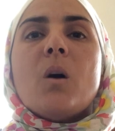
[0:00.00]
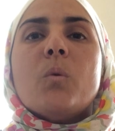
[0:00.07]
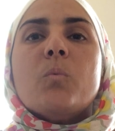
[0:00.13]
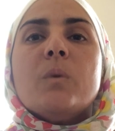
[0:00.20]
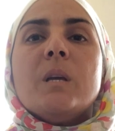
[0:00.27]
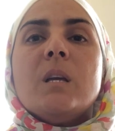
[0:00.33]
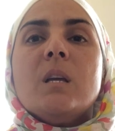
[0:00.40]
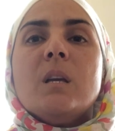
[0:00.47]

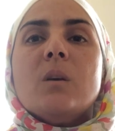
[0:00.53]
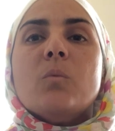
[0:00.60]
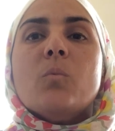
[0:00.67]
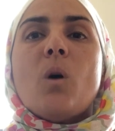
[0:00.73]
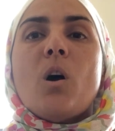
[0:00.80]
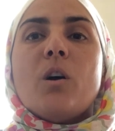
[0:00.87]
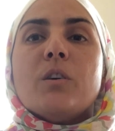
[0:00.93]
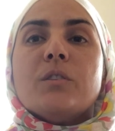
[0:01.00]
we
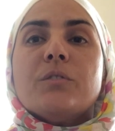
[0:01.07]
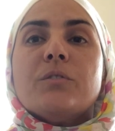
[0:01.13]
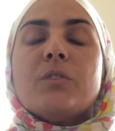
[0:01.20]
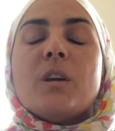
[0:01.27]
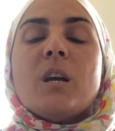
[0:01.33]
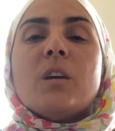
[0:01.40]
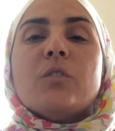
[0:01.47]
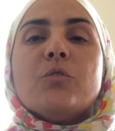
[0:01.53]
want
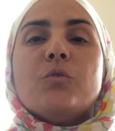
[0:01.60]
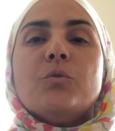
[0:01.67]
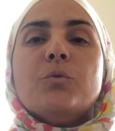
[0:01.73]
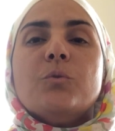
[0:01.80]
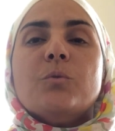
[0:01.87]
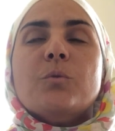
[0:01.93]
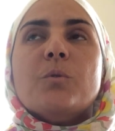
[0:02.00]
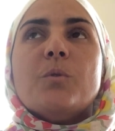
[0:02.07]

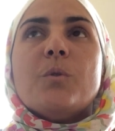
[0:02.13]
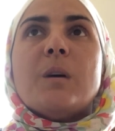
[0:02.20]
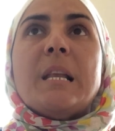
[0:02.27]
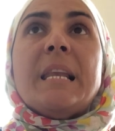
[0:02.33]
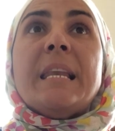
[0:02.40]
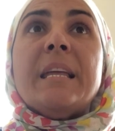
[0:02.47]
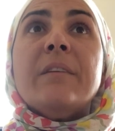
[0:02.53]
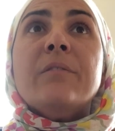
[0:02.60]
to
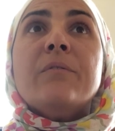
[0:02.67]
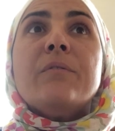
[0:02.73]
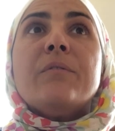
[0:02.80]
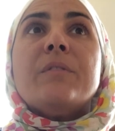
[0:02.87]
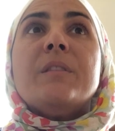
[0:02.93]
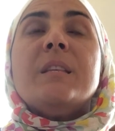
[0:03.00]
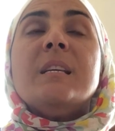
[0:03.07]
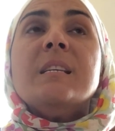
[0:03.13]
live
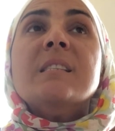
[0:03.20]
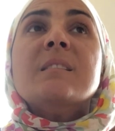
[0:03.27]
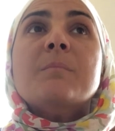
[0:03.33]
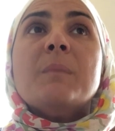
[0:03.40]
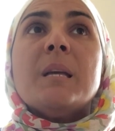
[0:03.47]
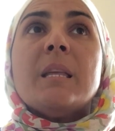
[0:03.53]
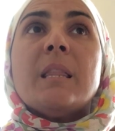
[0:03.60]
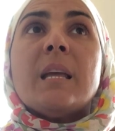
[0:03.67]
these
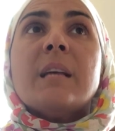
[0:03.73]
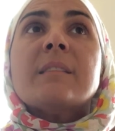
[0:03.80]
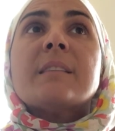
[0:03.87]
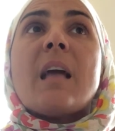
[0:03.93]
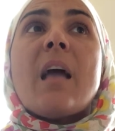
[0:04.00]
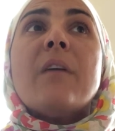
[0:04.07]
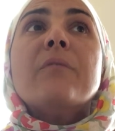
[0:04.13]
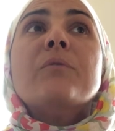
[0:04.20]
meanings
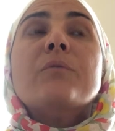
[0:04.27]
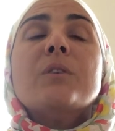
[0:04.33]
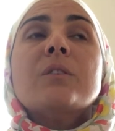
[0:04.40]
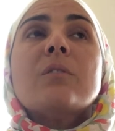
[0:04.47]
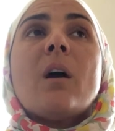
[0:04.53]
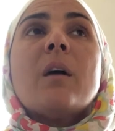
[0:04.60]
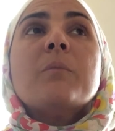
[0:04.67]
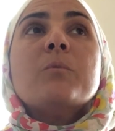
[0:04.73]
every
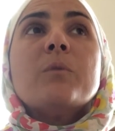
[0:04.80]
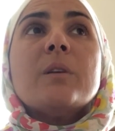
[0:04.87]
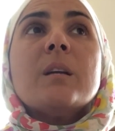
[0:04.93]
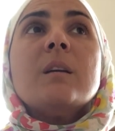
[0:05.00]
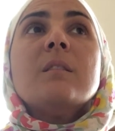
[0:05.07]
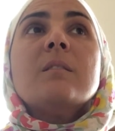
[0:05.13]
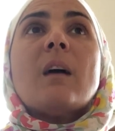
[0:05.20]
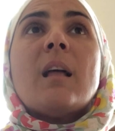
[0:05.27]
time we
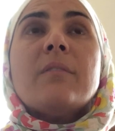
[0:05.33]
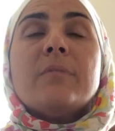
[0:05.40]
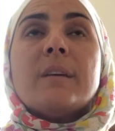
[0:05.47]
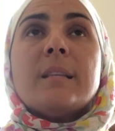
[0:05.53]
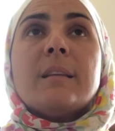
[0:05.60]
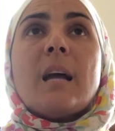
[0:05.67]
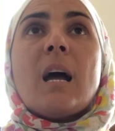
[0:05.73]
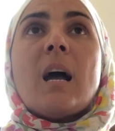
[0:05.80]
read
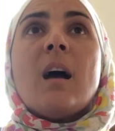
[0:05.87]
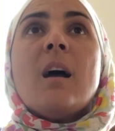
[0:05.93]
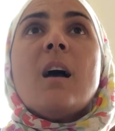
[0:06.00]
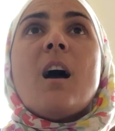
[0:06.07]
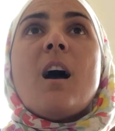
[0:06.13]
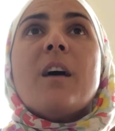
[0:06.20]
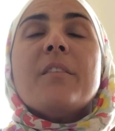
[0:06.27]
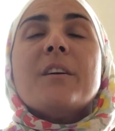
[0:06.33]
Al-Fatiha.
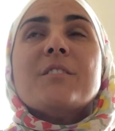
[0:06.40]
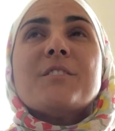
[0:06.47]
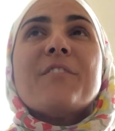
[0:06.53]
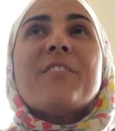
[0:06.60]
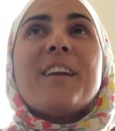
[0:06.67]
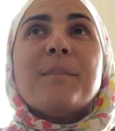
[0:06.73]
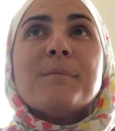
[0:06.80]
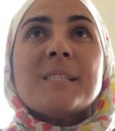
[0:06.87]
There's a
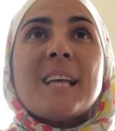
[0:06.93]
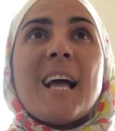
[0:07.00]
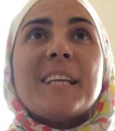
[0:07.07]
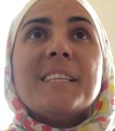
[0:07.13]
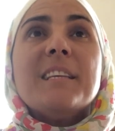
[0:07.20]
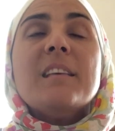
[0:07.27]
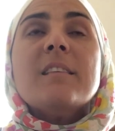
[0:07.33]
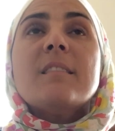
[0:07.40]
famous
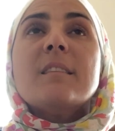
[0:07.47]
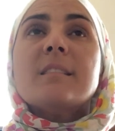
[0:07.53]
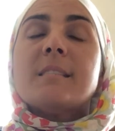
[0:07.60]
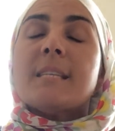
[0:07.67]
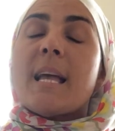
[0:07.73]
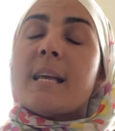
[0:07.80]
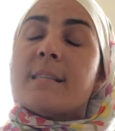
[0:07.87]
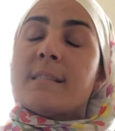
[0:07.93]
hadith that
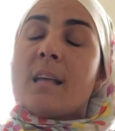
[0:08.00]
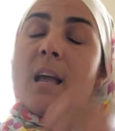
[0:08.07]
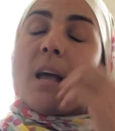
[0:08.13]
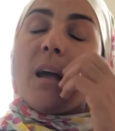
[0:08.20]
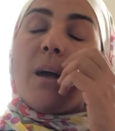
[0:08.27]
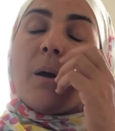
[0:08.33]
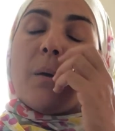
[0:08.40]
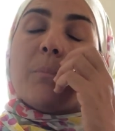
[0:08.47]
says
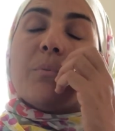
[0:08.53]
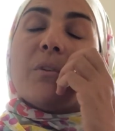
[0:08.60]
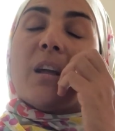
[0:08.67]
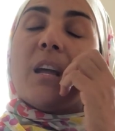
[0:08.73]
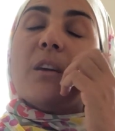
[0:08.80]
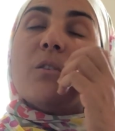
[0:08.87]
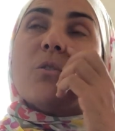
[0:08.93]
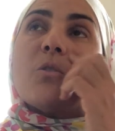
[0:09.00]

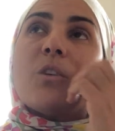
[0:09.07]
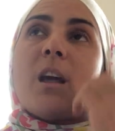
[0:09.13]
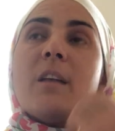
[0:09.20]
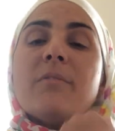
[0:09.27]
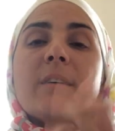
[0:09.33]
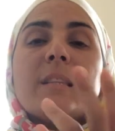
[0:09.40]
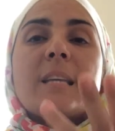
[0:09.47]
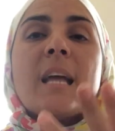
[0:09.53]
prayer or
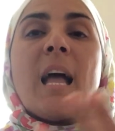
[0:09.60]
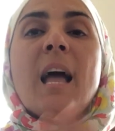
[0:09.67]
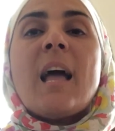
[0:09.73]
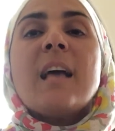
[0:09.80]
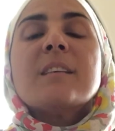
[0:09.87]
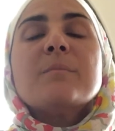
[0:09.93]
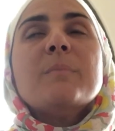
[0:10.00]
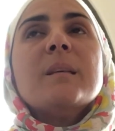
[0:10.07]
Al-Fatiha
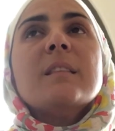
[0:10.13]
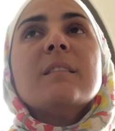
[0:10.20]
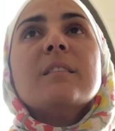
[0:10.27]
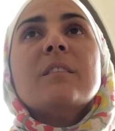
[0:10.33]
has been